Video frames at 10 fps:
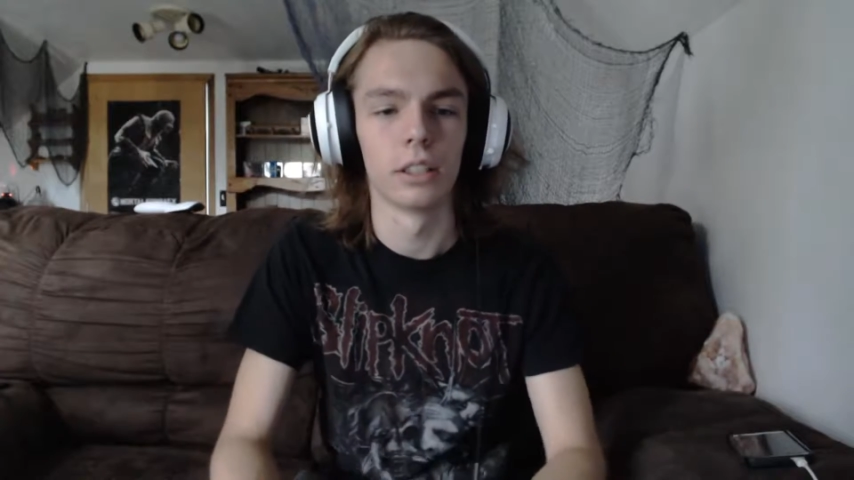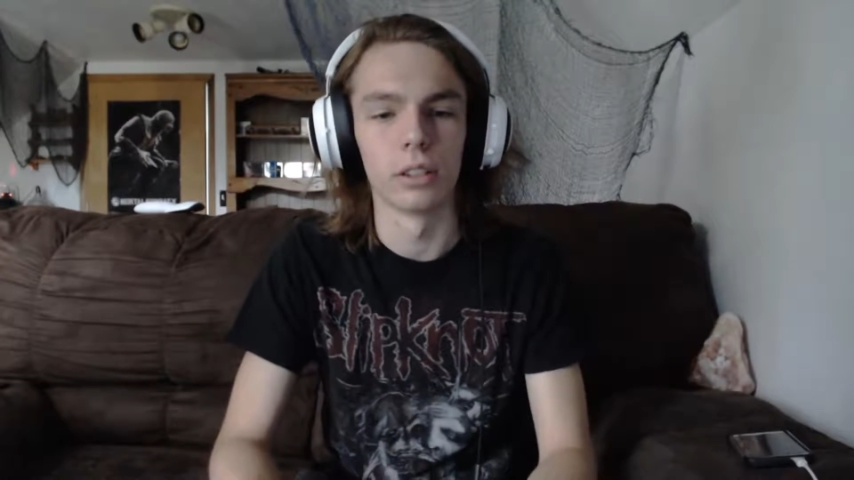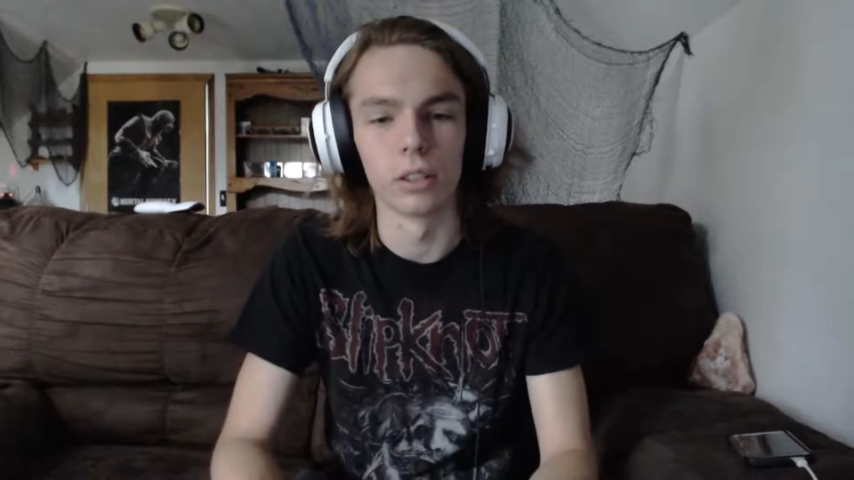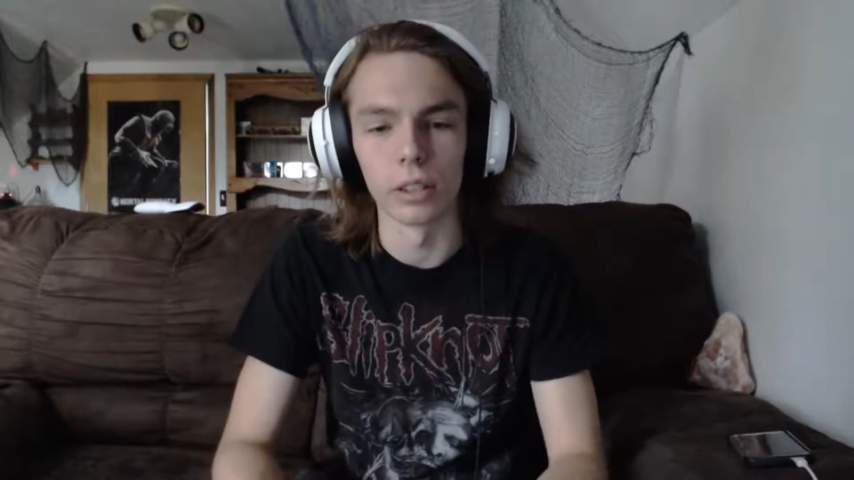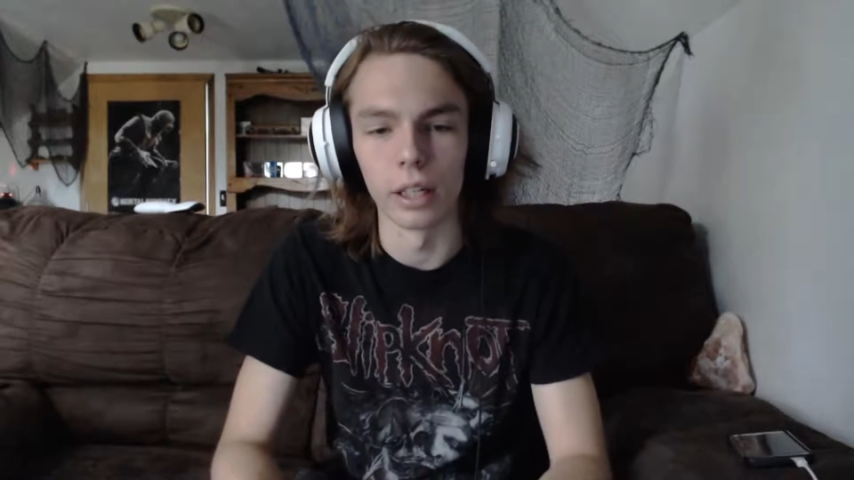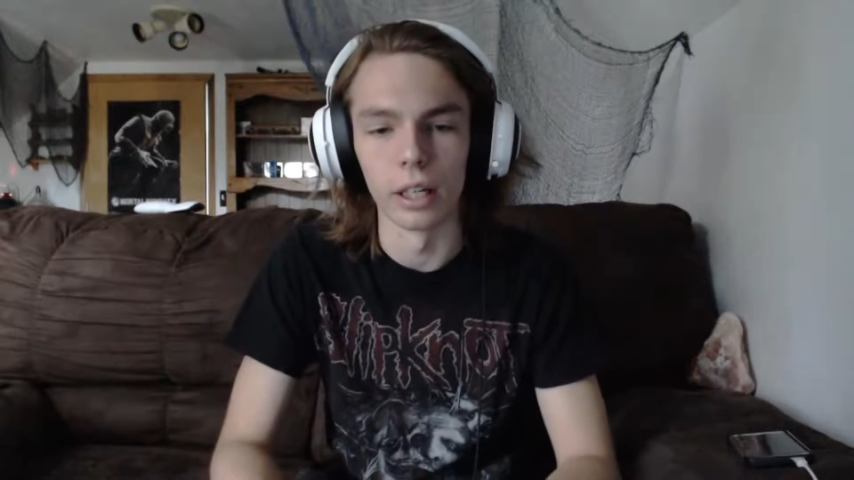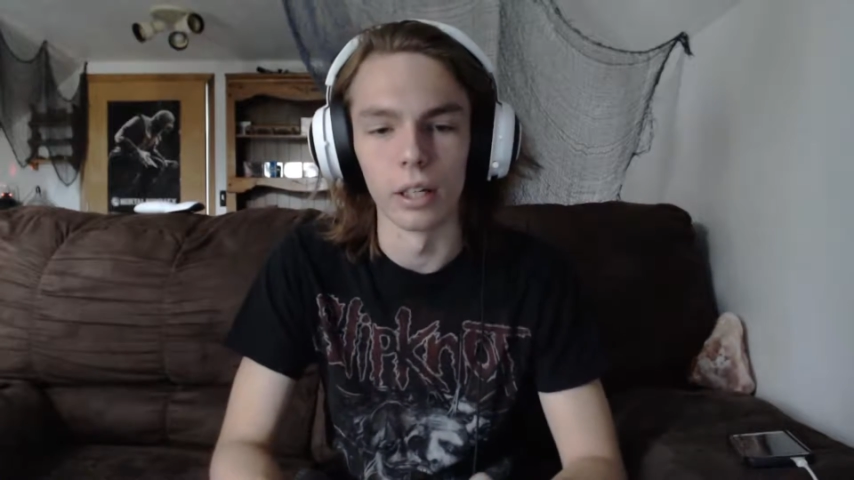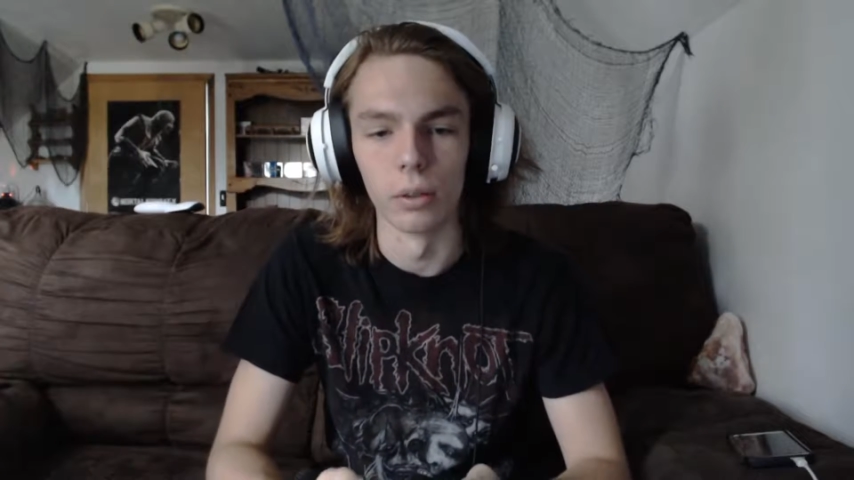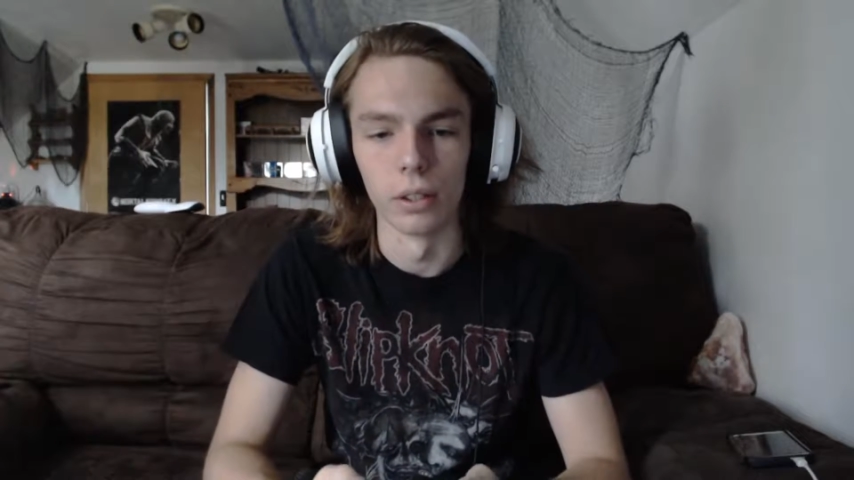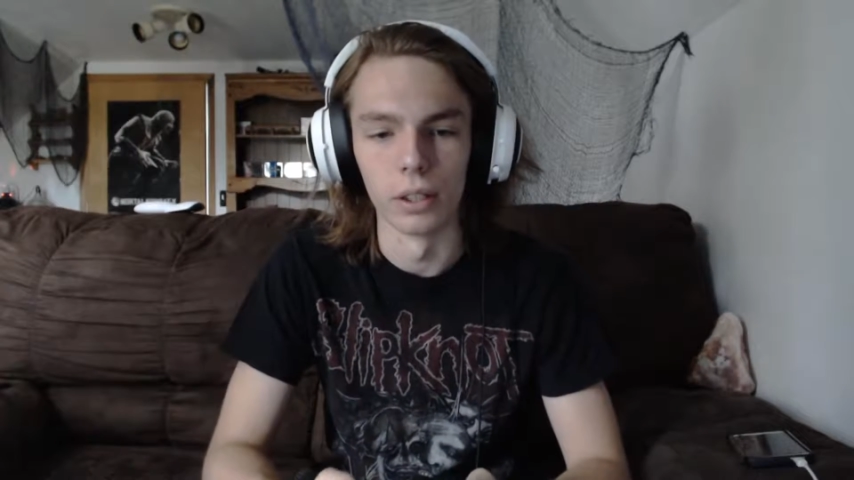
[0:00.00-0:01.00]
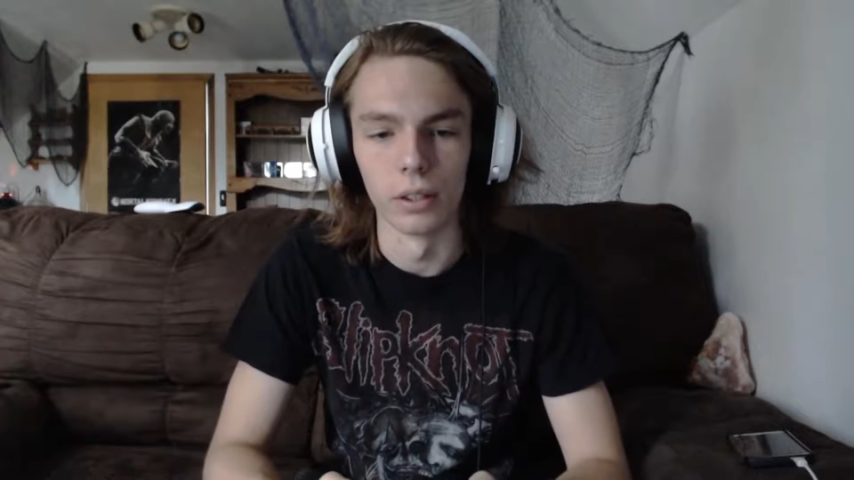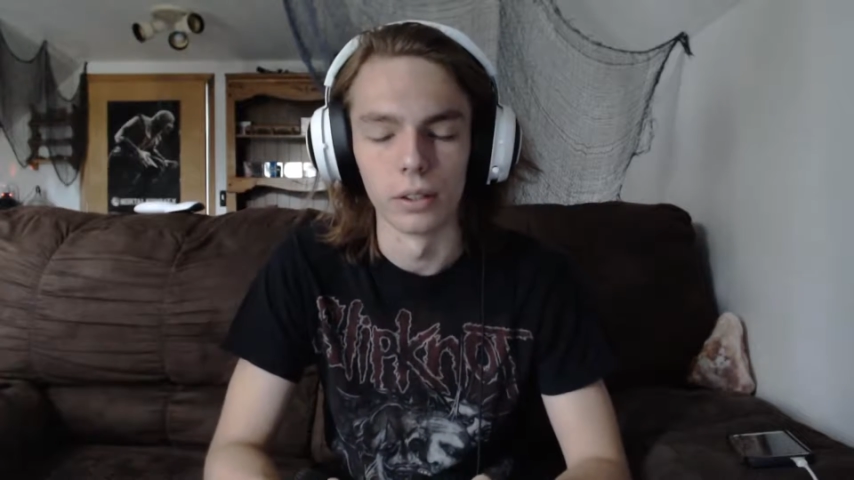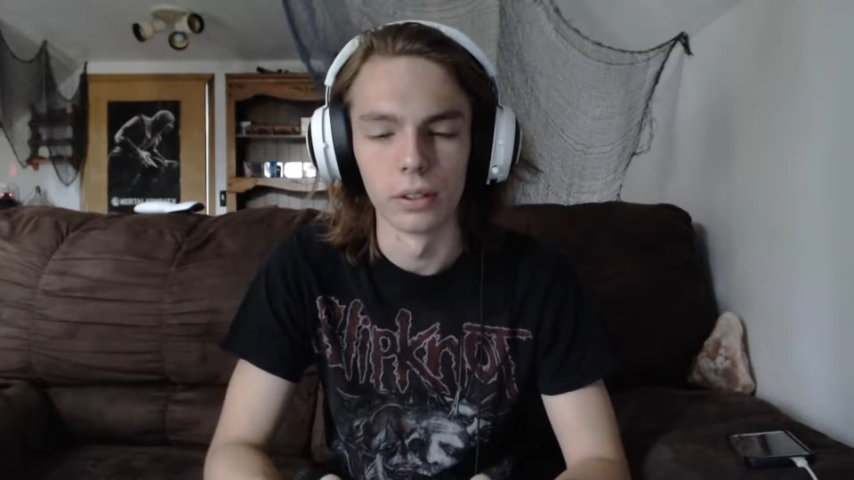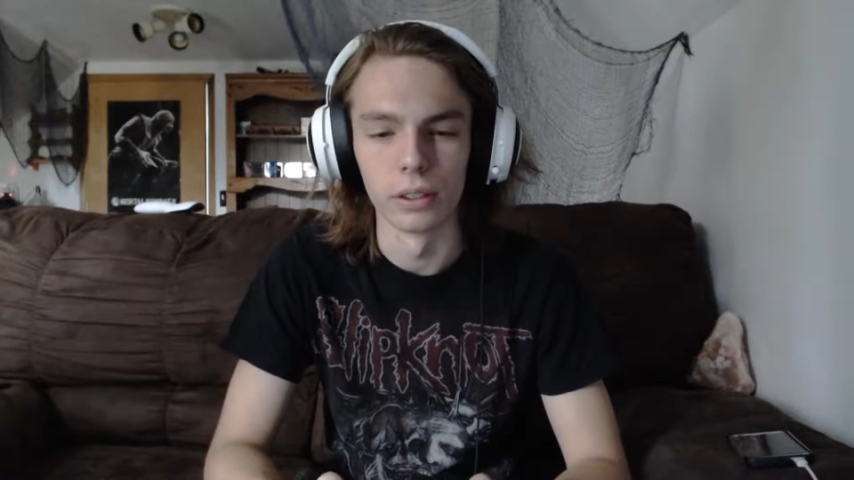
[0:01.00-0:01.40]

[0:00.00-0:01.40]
don't know how well